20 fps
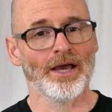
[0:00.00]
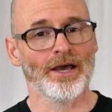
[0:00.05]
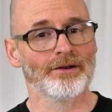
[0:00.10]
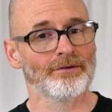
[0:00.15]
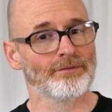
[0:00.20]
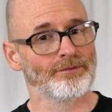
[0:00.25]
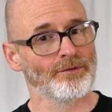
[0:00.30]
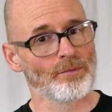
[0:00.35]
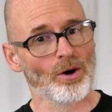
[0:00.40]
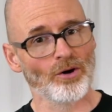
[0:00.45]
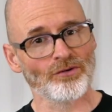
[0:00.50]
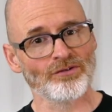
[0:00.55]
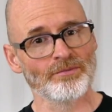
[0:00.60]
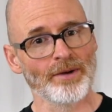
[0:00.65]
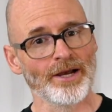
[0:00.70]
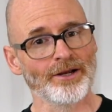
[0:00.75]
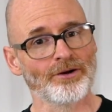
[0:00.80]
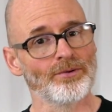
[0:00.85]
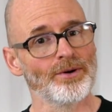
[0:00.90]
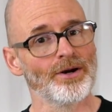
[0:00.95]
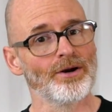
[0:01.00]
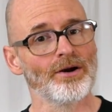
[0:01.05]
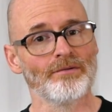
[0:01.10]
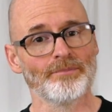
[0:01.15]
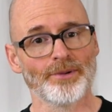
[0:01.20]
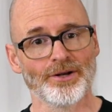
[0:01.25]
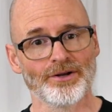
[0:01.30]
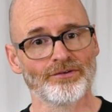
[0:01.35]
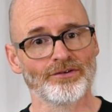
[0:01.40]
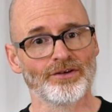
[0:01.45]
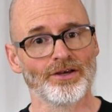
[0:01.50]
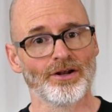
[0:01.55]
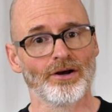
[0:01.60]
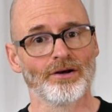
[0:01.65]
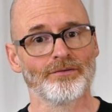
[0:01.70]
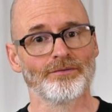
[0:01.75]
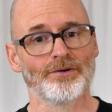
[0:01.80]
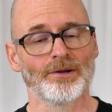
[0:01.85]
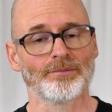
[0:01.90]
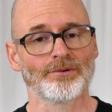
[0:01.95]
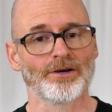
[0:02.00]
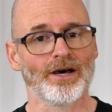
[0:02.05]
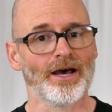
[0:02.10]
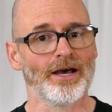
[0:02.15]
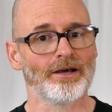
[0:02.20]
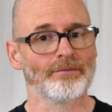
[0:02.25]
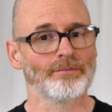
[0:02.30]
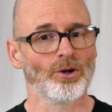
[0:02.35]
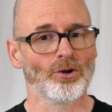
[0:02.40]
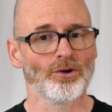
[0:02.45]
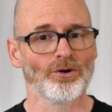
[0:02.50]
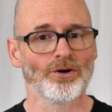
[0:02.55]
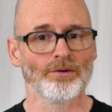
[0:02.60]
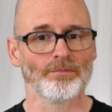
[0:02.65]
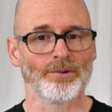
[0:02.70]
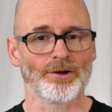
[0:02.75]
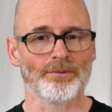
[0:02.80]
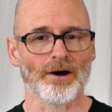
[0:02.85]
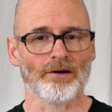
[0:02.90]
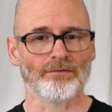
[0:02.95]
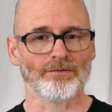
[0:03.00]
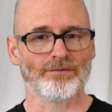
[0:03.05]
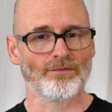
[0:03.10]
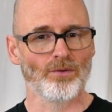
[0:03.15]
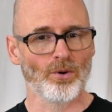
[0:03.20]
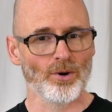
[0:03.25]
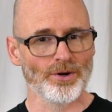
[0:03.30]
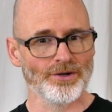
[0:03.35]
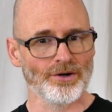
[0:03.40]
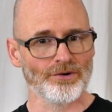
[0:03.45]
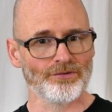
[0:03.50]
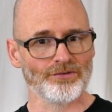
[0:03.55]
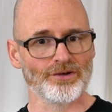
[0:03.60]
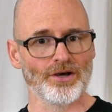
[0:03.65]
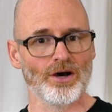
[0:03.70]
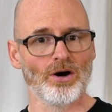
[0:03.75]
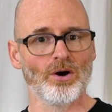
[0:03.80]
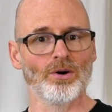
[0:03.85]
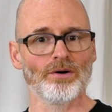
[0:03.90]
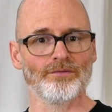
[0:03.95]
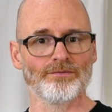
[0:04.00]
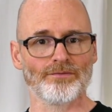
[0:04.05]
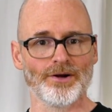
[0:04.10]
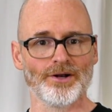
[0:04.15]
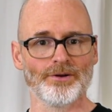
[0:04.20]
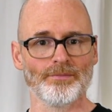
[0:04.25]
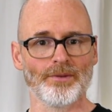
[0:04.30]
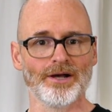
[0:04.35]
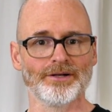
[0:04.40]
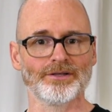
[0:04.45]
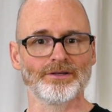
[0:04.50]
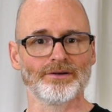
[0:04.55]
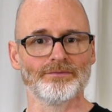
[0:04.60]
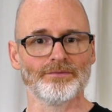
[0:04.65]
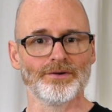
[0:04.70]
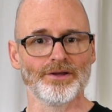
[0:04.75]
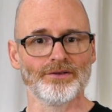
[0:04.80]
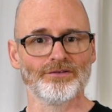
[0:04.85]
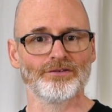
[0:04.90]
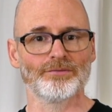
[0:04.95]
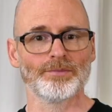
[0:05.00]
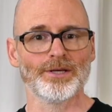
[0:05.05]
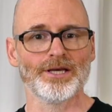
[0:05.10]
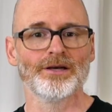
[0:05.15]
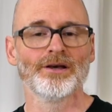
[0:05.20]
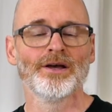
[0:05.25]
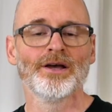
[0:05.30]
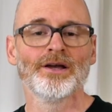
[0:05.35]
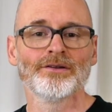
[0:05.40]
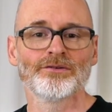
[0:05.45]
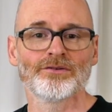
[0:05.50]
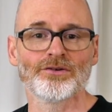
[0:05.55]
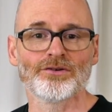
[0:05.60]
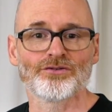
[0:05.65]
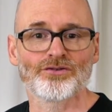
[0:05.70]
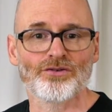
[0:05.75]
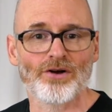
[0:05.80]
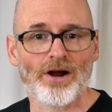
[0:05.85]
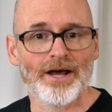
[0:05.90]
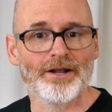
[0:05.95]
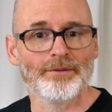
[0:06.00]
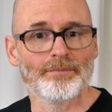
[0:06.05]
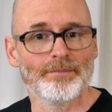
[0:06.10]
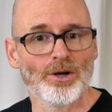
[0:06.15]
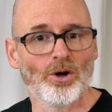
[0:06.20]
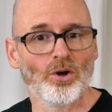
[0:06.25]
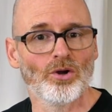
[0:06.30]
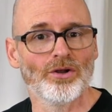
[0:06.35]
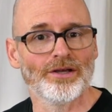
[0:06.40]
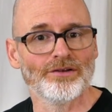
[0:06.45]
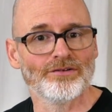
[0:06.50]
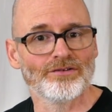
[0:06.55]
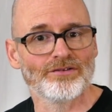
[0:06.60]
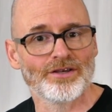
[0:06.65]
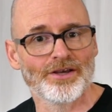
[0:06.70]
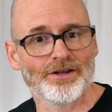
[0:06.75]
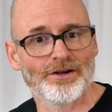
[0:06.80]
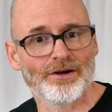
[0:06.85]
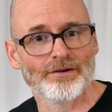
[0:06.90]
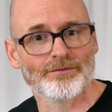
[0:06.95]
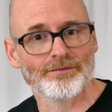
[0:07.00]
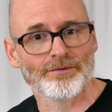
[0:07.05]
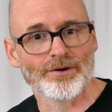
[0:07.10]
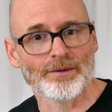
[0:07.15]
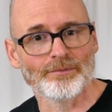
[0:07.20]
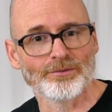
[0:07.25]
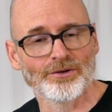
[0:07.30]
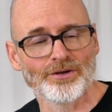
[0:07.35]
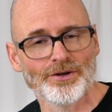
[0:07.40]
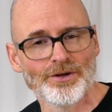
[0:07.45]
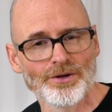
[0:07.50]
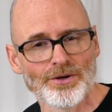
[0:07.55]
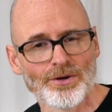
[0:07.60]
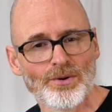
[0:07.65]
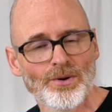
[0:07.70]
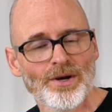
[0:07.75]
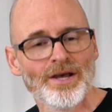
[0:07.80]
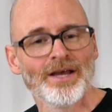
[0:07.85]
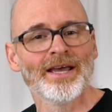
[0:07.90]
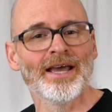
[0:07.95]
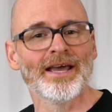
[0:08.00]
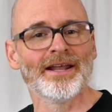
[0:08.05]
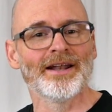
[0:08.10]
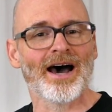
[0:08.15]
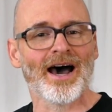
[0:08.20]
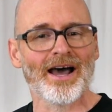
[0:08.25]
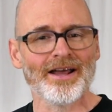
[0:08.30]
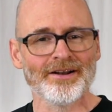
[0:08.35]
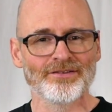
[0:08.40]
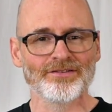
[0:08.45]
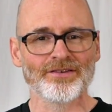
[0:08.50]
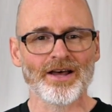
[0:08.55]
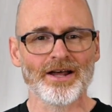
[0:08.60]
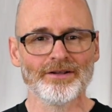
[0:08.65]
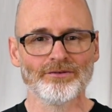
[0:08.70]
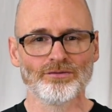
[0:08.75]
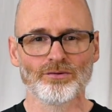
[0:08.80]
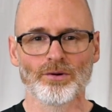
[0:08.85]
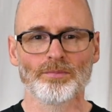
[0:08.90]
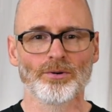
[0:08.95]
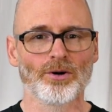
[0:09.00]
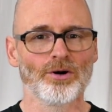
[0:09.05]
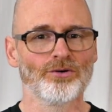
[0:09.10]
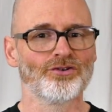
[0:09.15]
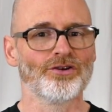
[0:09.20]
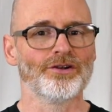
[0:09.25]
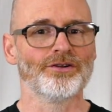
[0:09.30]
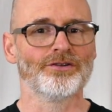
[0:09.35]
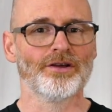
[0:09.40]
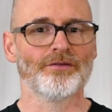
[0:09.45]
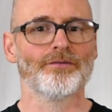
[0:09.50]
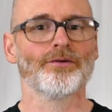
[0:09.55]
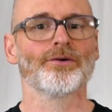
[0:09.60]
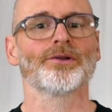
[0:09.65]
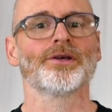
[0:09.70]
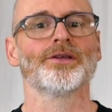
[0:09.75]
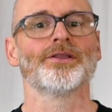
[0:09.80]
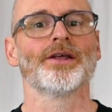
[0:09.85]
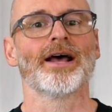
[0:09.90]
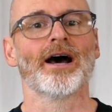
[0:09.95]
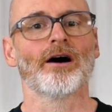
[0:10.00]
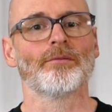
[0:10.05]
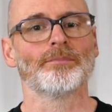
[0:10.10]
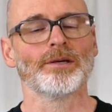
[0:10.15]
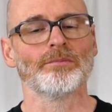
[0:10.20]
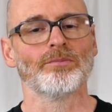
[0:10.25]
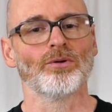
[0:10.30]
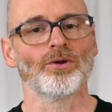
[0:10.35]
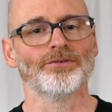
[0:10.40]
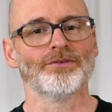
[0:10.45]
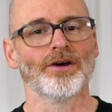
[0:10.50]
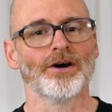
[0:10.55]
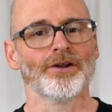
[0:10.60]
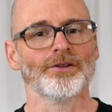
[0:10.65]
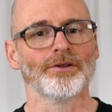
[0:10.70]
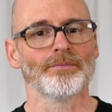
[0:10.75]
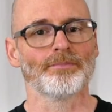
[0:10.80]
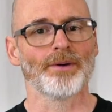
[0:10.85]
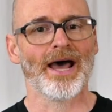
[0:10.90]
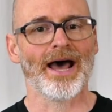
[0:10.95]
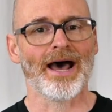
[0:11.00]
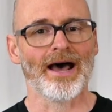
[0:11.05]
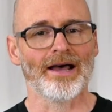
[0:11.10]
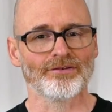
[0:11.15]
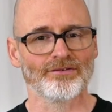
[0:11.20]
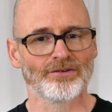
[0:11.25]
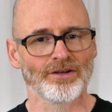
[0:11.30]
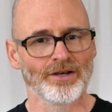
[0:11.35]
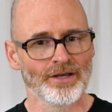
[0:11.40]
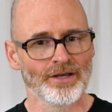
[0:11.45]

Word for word: And for most of my career, I've been a skin-on-frame kayak builder, but about four years ago, a friend of mine convinced me to try to build a skin on frame canoe, and I decided to approach it differently than how people had done in the past.